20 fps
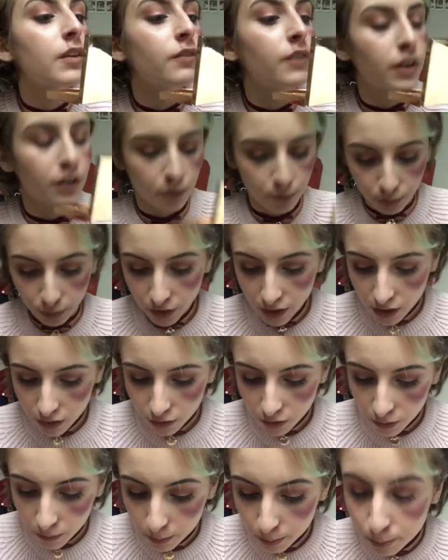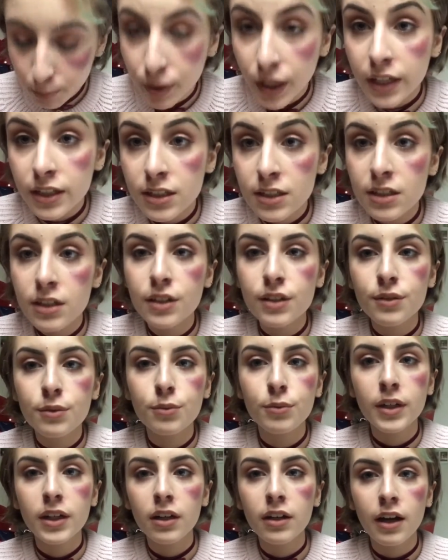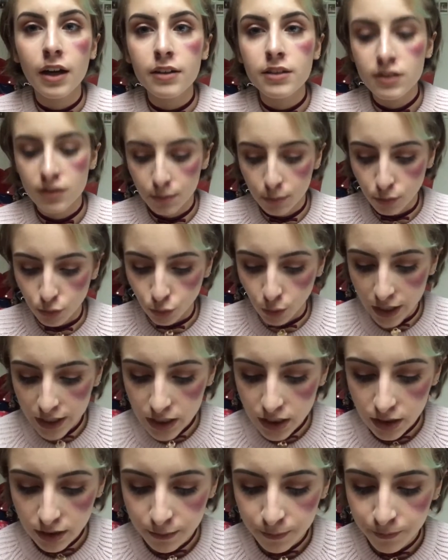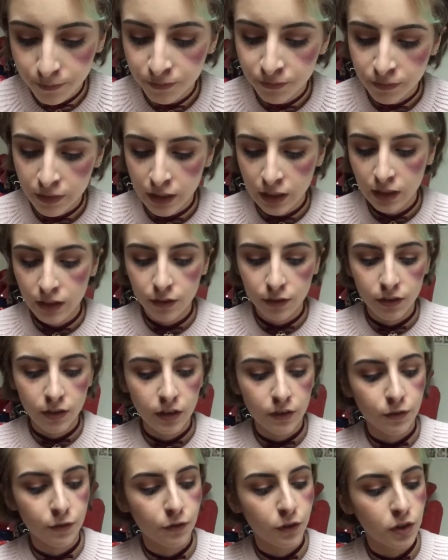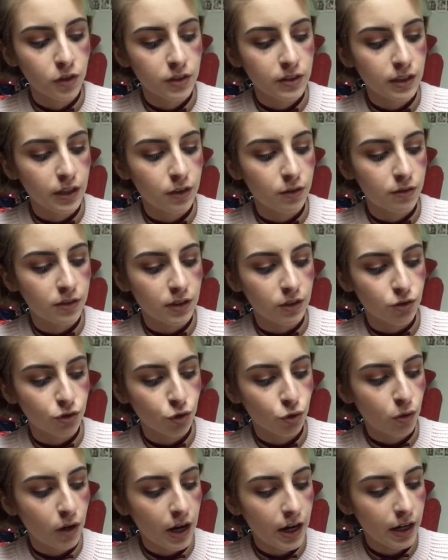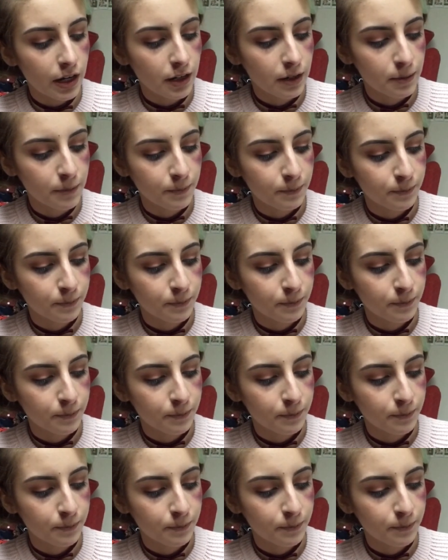very brown, but we're gonna add some red. First I use it dry.